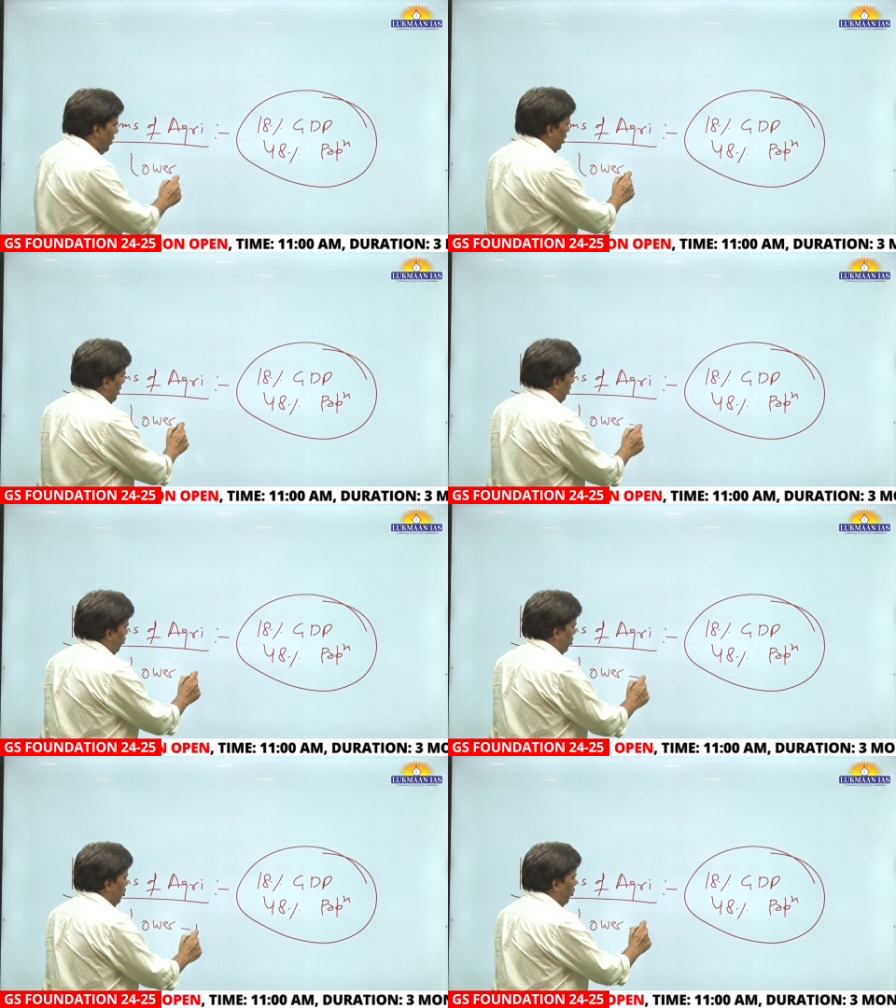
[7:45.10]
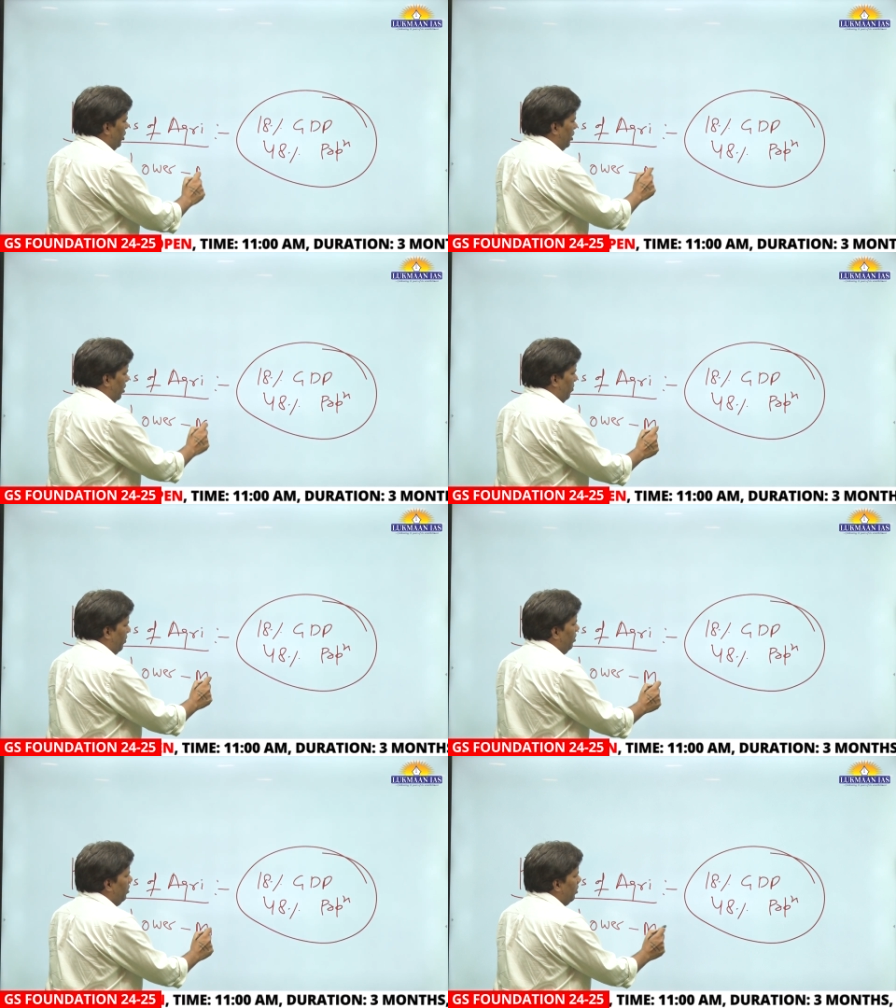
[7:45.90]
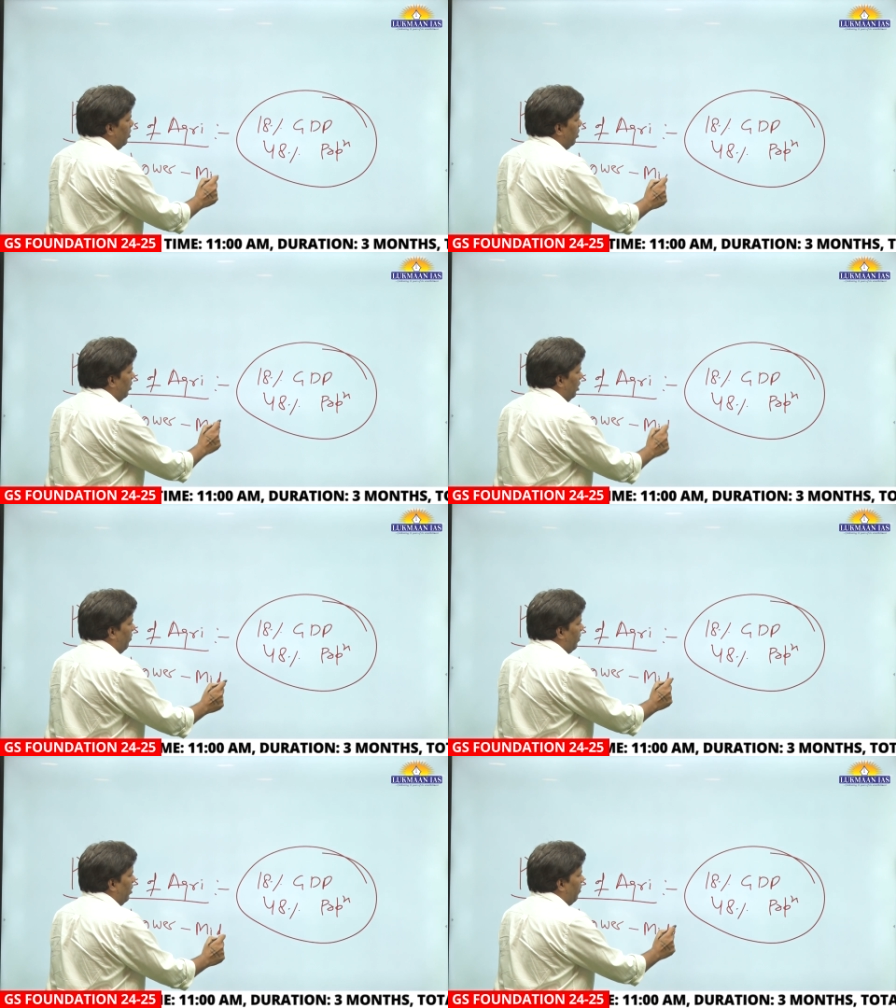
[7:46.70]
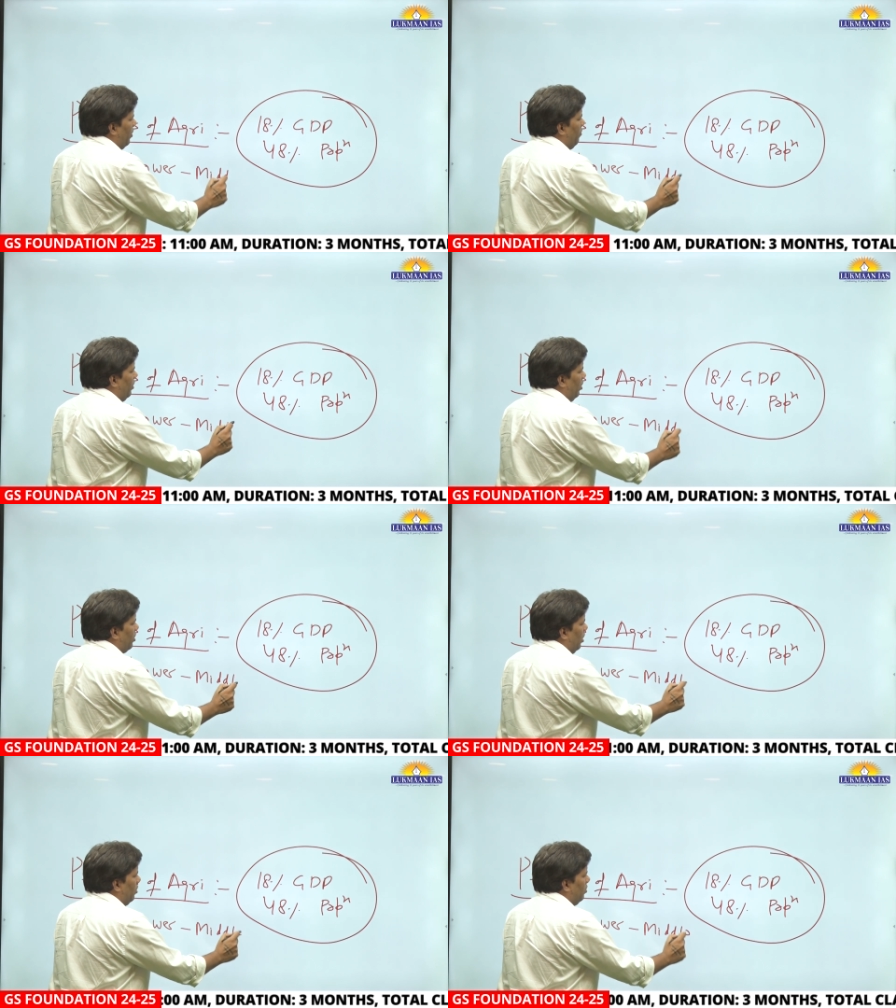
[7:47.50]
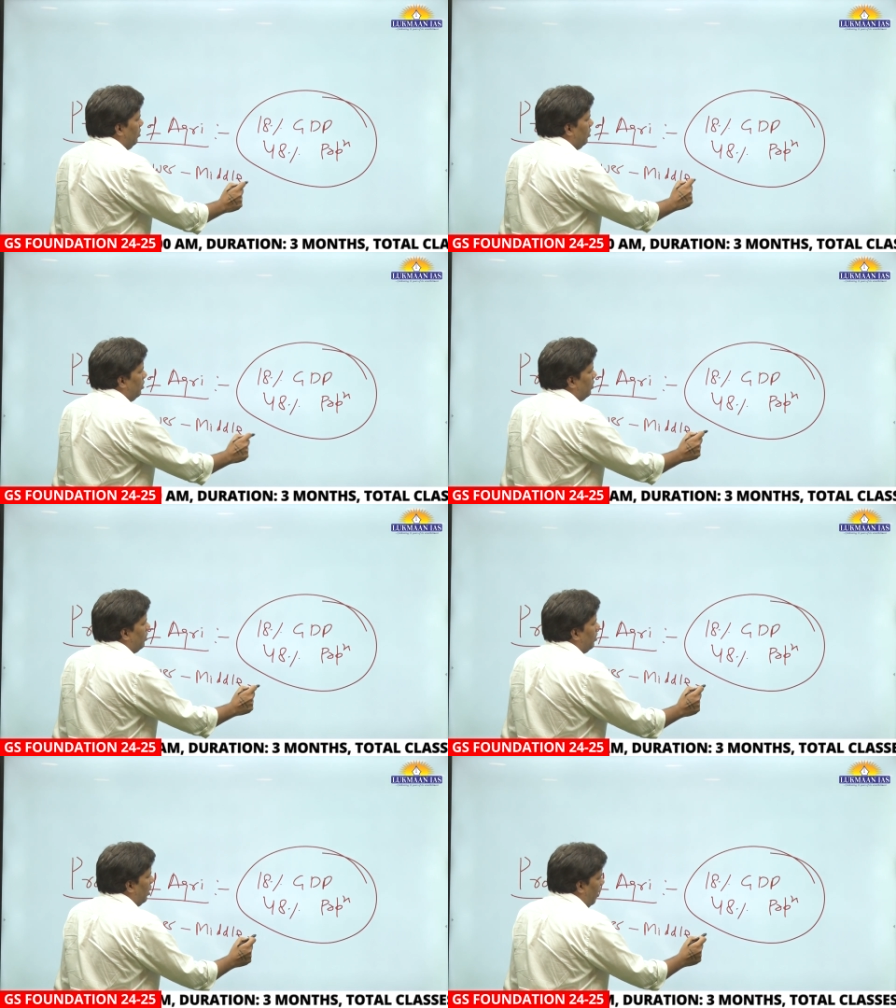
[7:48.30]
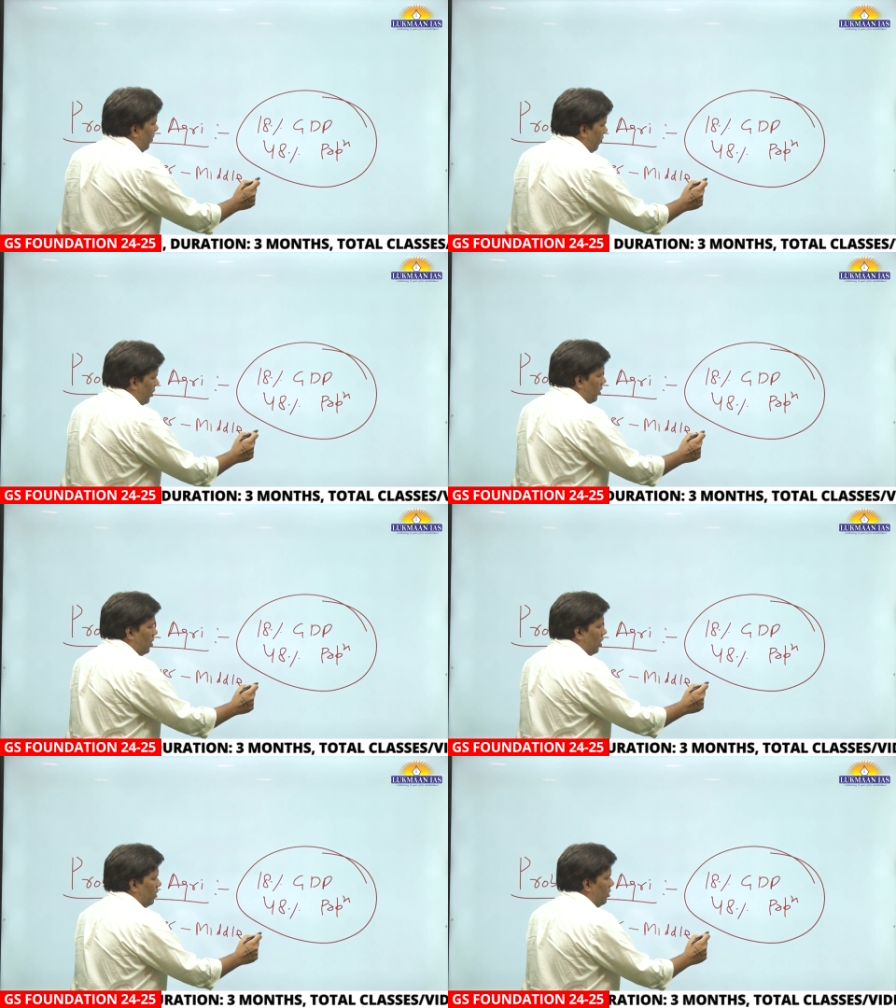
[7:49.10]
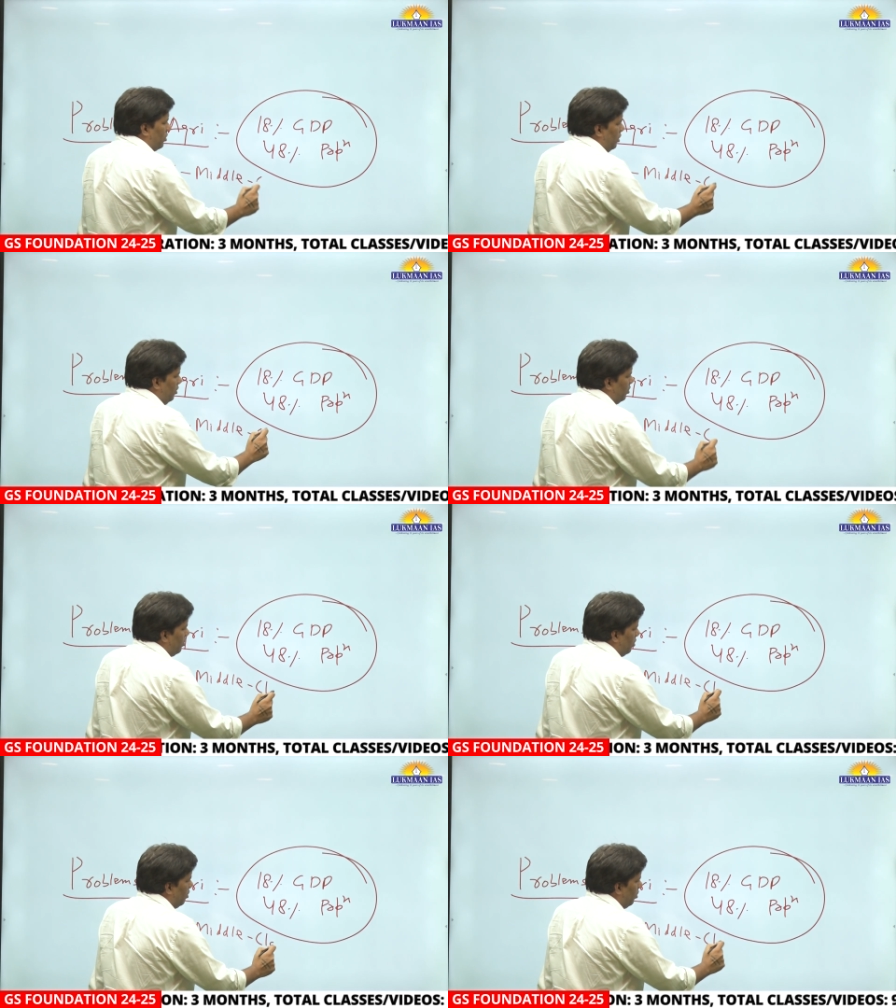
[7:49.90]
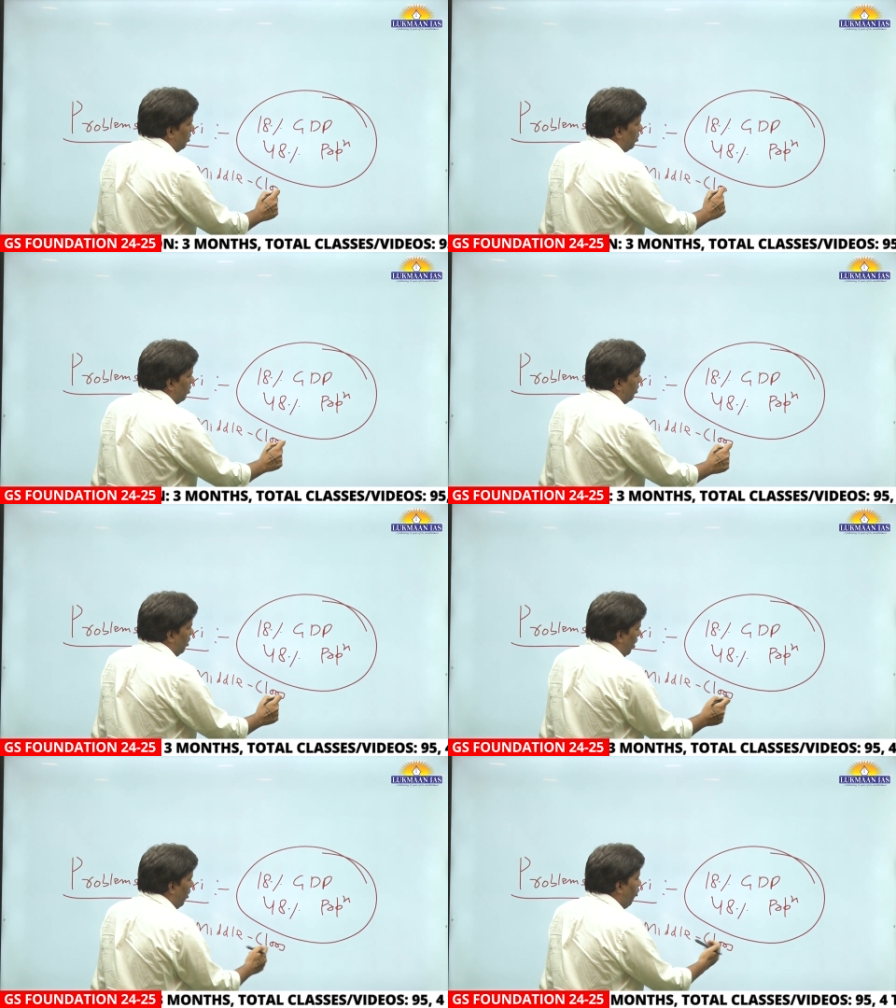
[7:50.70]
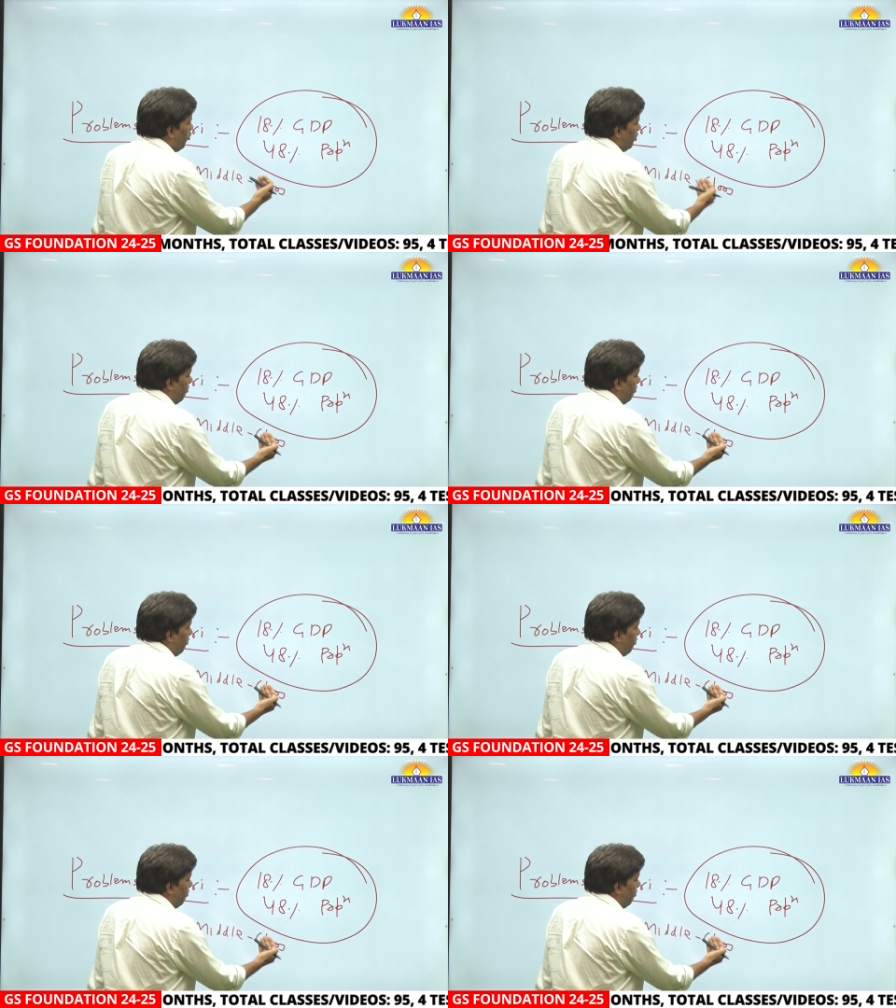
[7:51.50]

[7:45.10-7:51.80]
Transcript: middle class, not, not yet upper, upper middle class, upper middle class status. Uh, oh, sorry,